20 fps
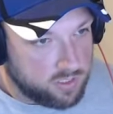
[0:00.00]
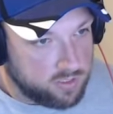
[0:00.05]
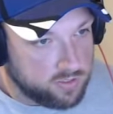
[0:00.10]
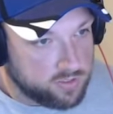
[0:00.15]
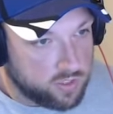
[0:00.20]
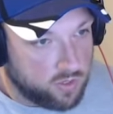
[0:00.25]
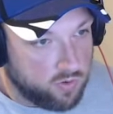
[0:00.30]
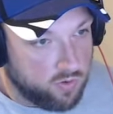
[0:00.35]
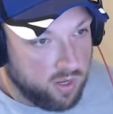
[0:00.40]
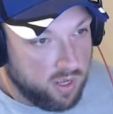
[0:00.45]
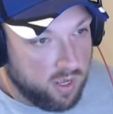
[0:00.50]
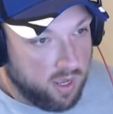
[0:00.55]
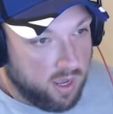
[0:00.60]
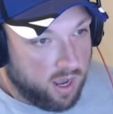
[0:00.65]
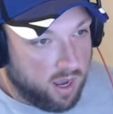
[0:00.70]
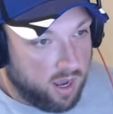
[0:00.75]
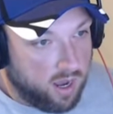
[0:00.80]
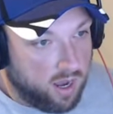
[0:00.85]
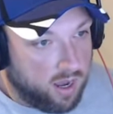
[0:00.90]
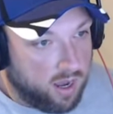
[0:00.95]
So
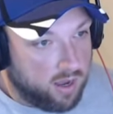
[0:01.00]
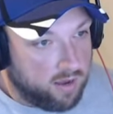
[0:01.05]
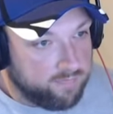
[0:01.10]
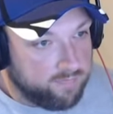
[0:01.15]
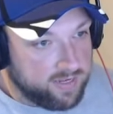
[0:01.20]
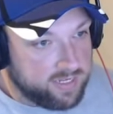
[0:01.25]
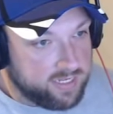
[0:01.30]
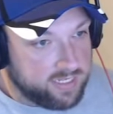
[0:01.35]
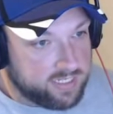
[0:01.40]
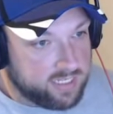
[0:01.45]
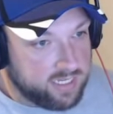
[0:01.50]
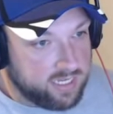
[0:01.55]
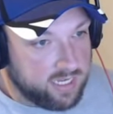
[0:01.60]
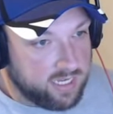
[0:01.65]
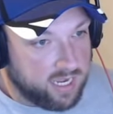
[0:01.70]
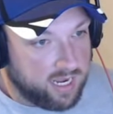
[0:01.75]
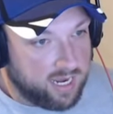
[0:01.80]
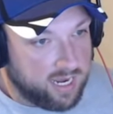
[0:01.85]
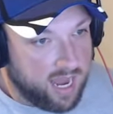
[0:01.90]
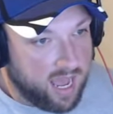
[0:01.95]

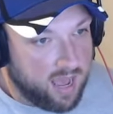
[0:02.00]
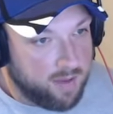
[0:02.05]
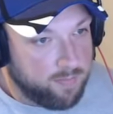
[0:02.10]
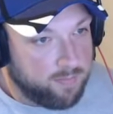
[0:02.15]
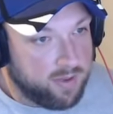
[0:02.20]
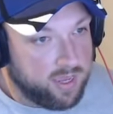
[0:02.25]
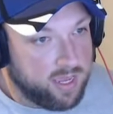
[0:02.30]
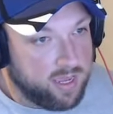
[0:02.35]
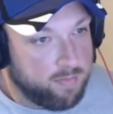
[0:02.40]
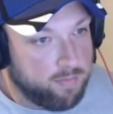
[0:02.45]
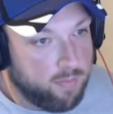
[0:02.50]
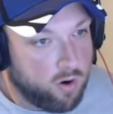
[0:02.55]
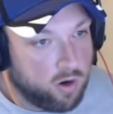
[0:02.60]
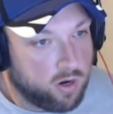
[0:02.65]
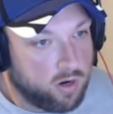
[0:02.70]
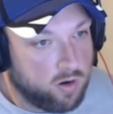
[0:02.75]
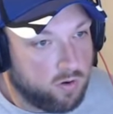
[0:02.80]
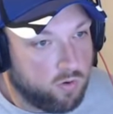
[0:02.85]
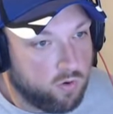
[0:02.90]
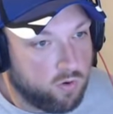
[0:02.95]
VTC cannot be
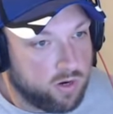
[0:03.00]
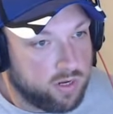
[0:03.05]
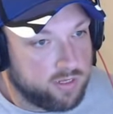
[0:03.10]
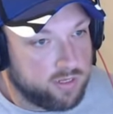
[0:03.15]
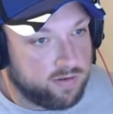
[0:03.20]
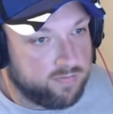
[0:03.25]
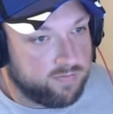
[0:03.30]
market-oriented.